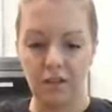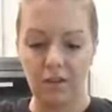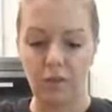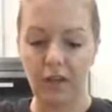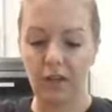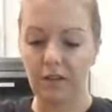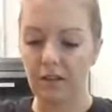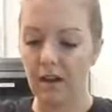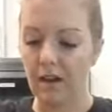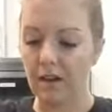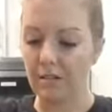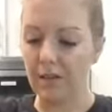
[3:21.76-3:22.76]
with
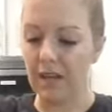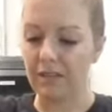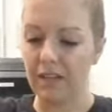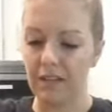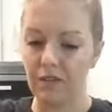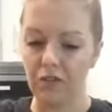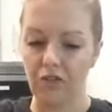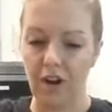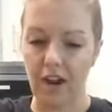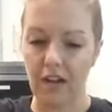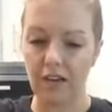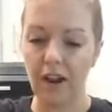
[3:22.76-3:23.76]
kind of a little
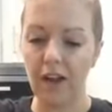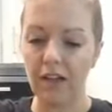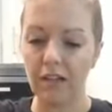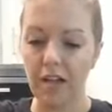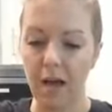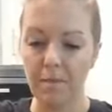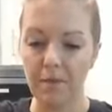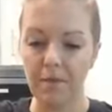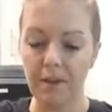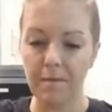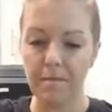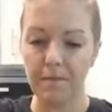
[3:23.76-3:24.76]
drying rack on top of
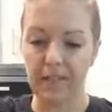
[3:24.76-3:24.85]
it,